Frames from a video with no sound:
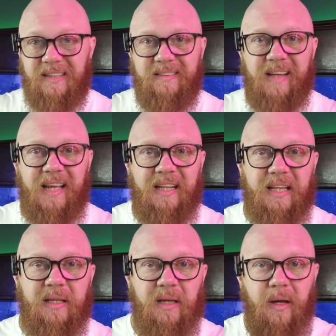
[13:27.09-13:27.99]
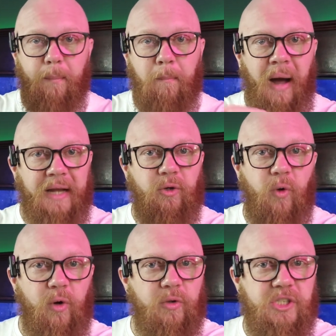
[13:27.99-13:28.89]
daily
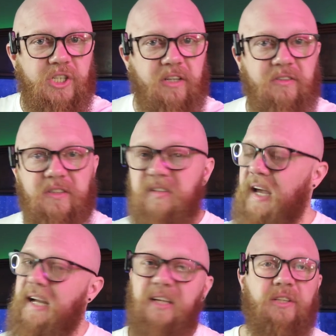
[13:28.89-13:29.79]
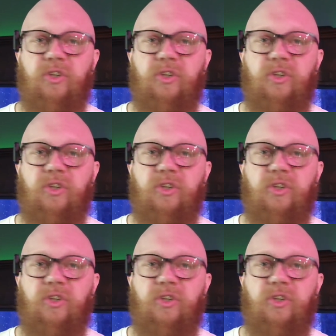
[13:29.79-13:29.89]
micro adjust the tank.